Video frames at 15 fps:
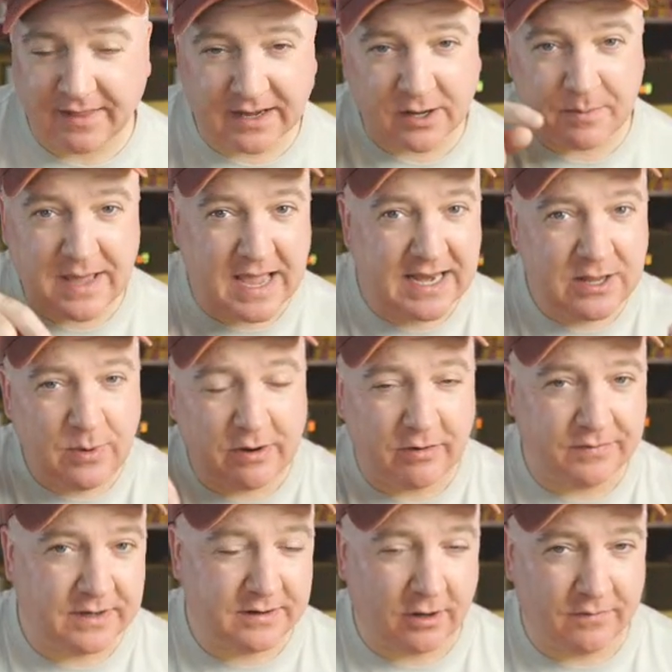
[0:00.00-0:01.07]
That can be anywhere
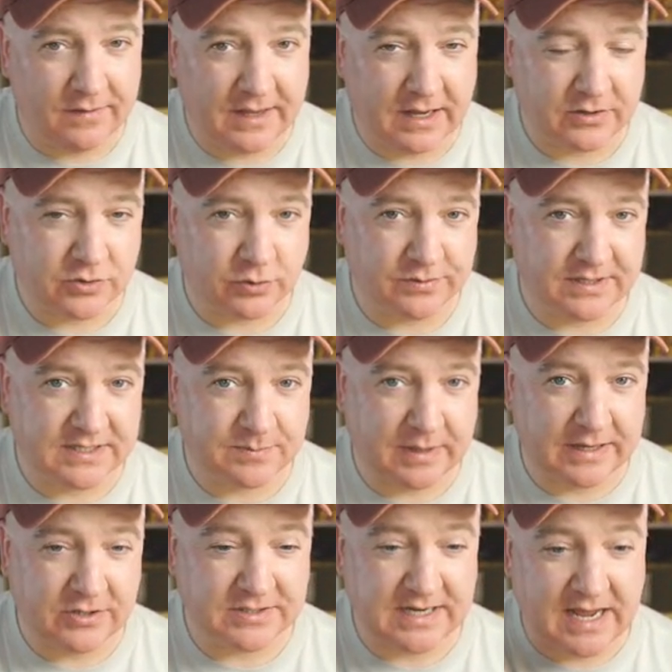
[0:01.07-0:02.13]
on the on the actual
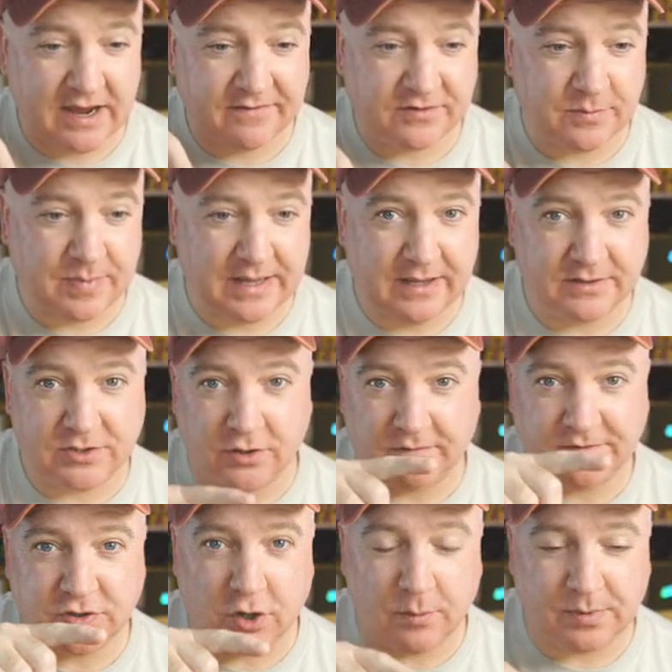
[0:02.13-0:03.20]
display. It doesn't have to be
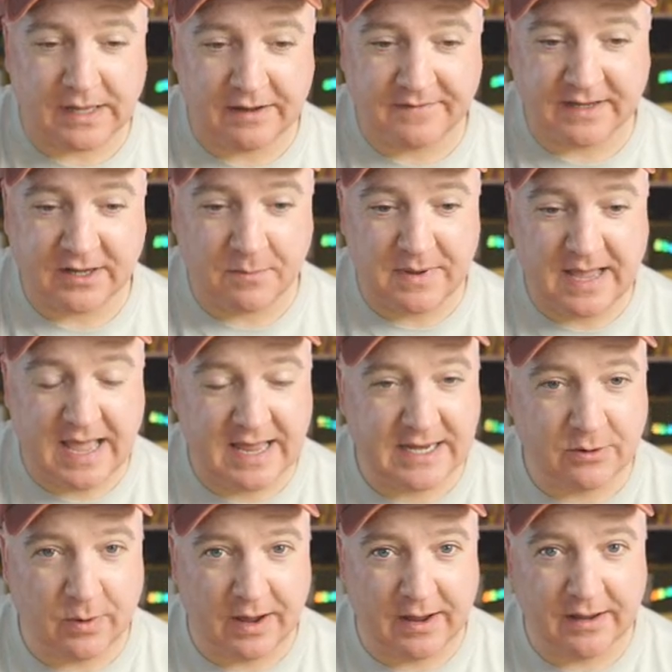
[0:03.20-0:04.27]
top top left. It can be
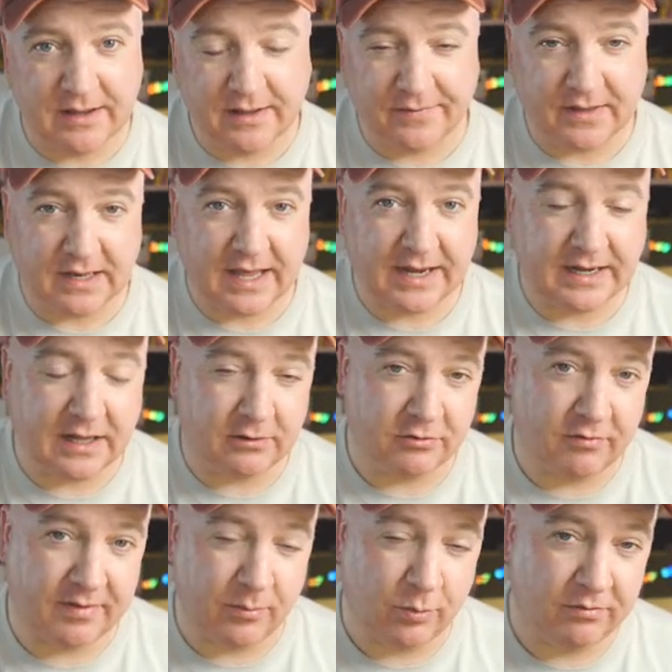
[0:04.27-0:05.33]
anywhere. The line
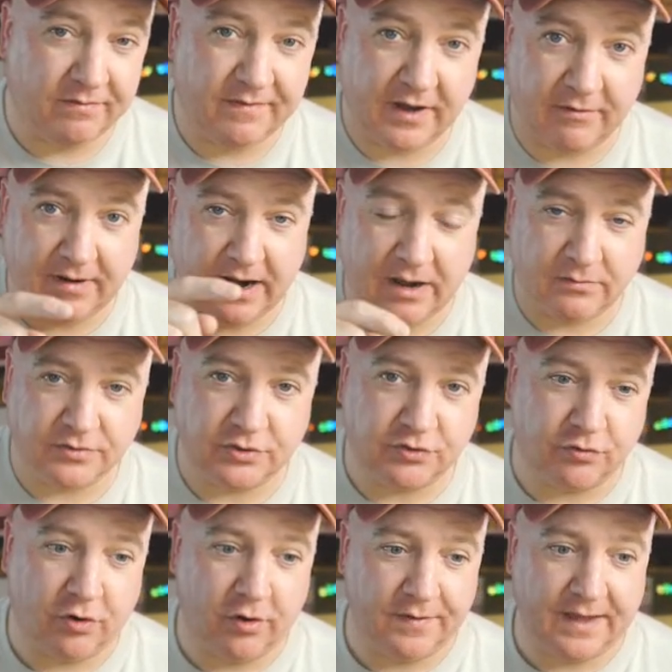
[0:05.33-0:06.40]
algorithm will figure out how to
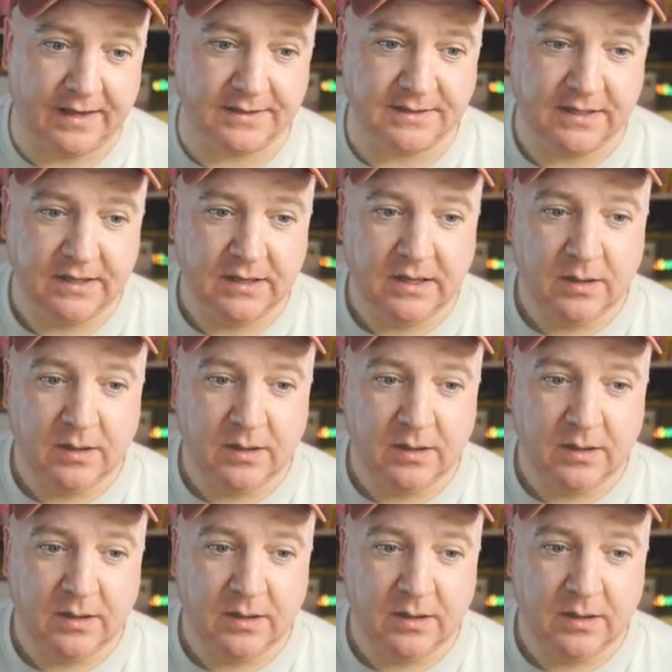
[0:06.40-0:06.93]
draw that.